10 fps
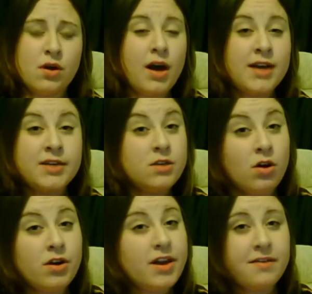I did
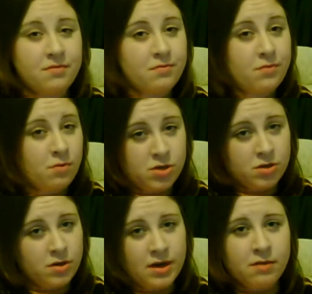not have a
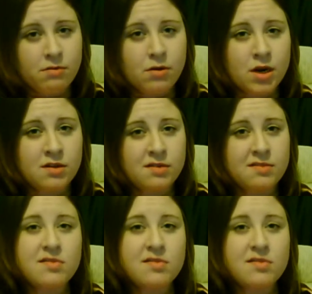rheumatoid arthritis,